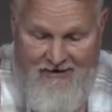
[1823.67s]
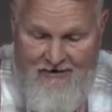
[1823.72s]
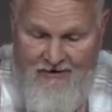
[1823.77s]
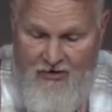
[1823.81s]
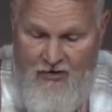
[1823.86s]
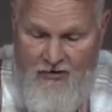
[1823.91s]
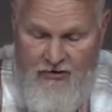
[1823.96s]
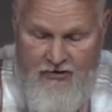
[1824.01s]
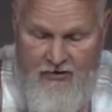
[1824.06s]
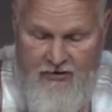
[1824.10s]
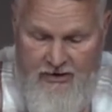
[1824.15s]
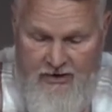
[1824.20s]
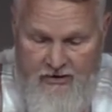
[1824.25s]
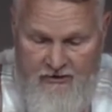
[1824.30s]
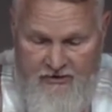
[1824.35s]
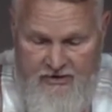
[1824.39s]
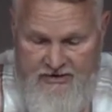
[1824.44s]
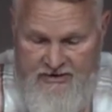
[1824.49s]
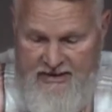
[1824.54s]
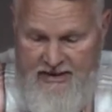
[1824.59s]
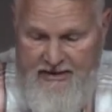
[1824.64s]
you hear
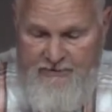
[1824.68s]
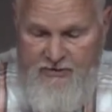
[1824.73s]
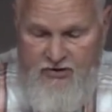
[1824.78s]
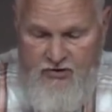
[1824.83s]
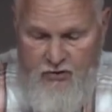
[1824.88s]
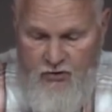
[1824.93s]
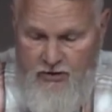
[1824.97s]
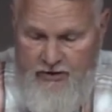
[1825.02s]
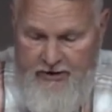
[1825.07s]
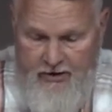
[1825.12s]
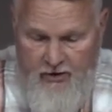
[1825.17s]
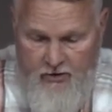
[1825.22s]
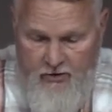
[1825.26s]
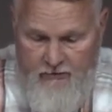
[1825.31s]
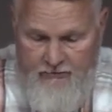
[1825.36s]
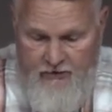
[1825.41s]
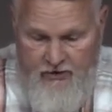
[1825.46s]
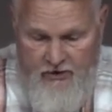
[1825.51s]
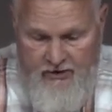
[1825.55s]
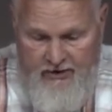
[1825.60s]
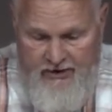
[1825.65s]
the same story
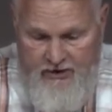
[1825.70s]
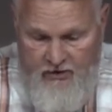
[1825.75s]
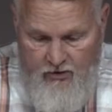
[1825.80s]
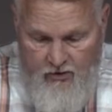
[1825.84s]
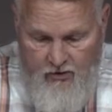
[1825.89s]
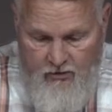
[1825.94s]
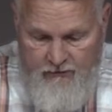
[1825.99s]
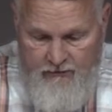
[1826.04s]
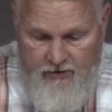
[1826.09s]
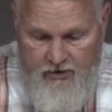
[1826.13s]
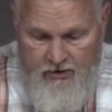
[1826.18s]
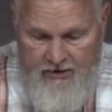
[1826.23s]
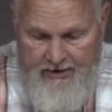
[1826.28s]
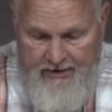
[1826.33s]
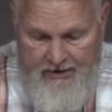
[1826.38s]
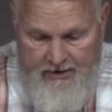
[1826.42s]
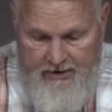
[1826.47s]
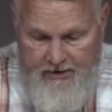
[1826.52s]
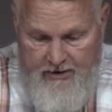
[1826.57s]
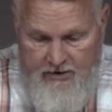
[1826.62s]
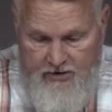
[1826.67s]
over and over
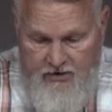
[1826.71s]
again.